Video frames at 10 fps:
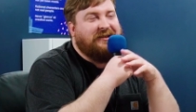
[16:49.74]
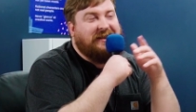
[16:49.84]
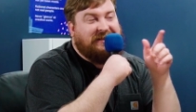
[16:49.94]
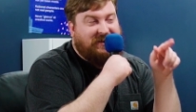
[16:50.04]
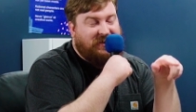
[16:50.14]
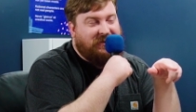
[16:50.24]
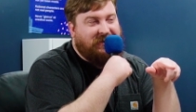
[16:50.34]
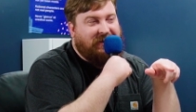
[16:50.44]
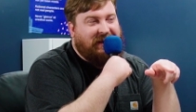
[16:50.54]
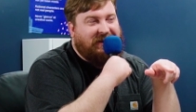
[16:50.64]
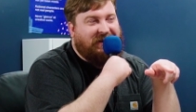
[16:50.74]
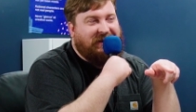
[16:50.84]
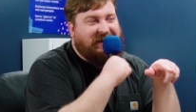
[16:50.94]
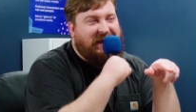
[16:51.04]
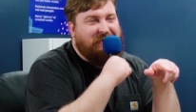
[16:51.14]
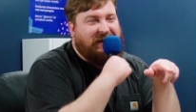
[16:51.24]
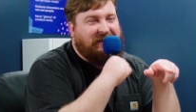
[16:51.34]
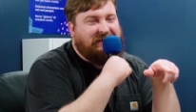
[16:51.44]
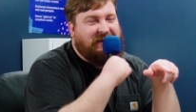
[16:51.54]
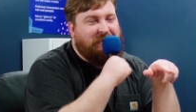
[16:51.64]
So that's another iconic
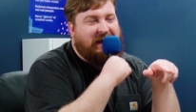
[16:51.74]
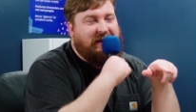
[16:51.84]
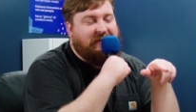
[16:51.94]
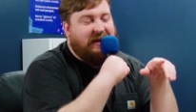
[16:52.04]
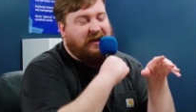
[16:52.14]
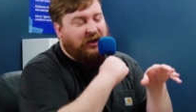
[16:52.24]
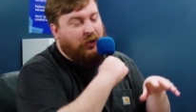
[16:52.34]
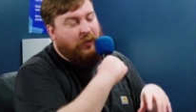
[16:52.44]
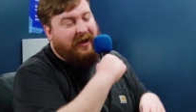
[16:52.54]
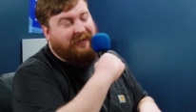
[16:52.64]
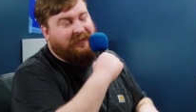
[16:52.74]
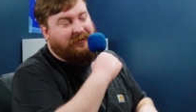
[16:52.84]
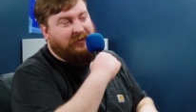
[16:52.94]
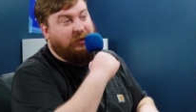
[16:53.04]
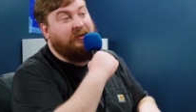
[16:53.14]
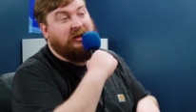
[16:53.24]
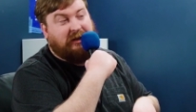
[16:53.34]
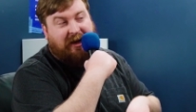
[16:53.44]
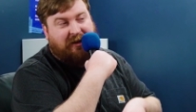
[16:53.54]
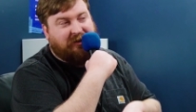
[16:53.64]
gaming cinematic that you have a
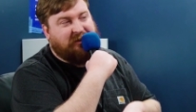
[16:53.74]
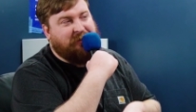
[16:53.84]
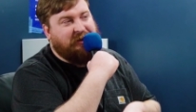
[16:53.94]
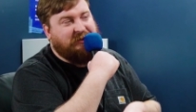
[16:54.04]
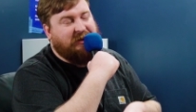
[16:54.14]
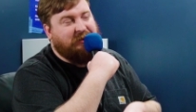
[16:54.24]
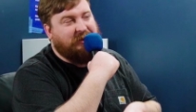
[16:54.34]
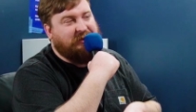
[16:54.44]
lot of experience with Unreal